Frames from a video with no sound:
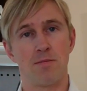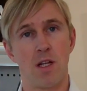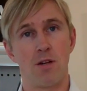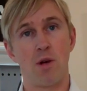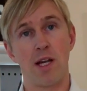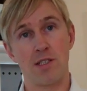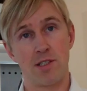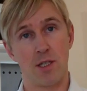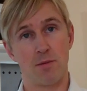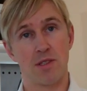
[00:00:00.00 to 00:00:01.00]

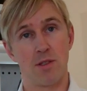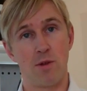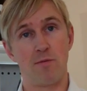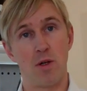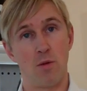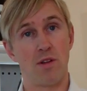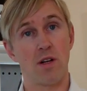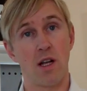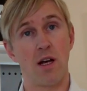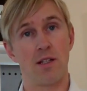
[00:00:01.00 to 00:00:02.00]
relationships that we've built with
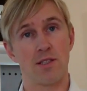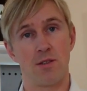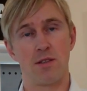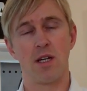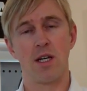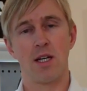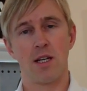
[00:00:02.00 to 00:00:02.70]
our clients, and